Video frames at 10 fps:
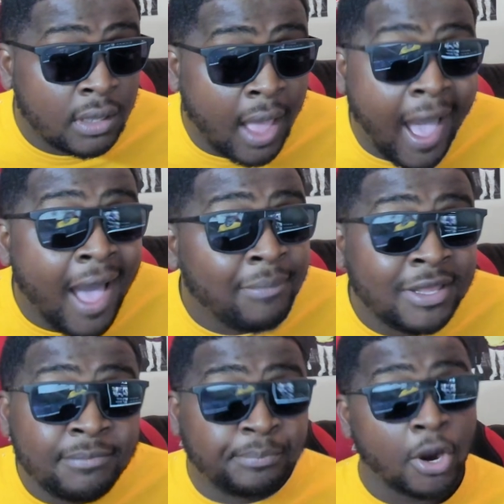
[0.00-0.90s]
I've
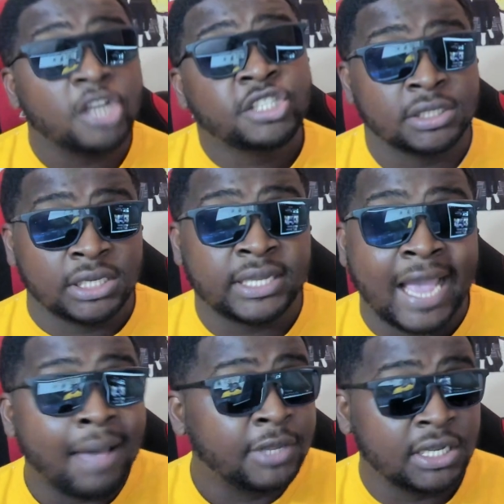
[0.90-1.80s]
been listening
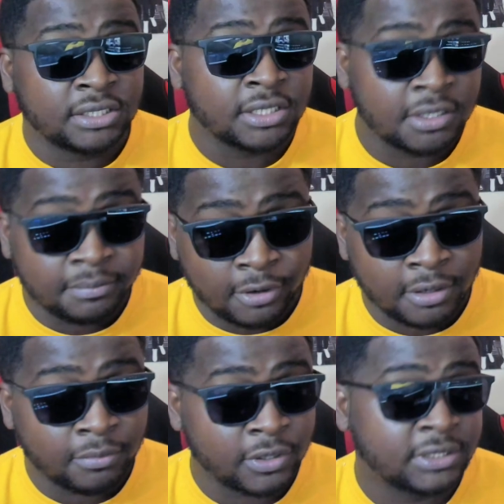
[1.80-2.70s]
to
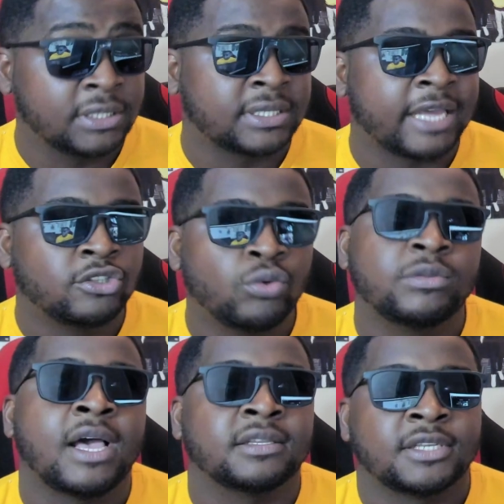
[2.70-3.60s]
Burna Boy since like
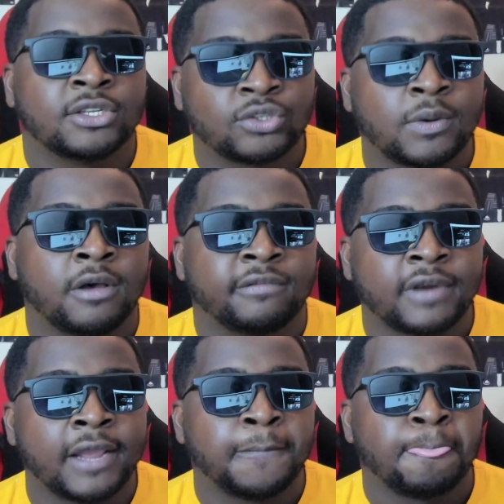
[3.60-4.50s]
2012,
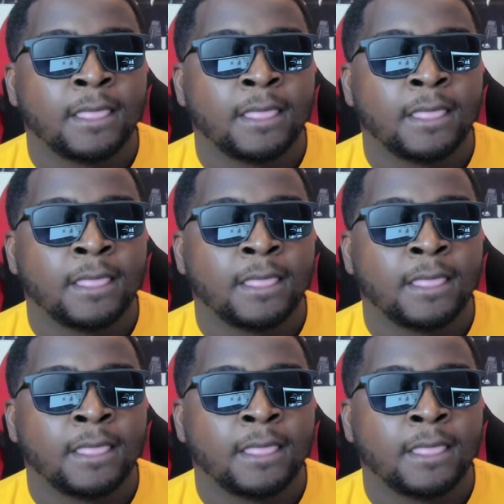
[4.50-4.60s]
right?